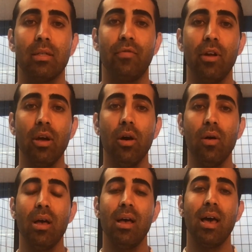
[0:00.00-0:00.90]
video,
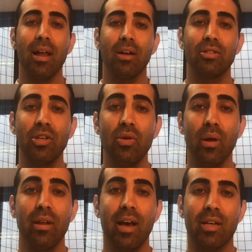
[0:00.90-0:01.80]
and I'll see you on
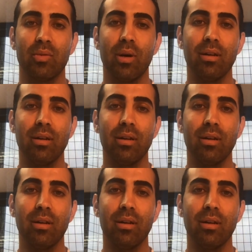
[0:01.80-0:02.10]
the next one.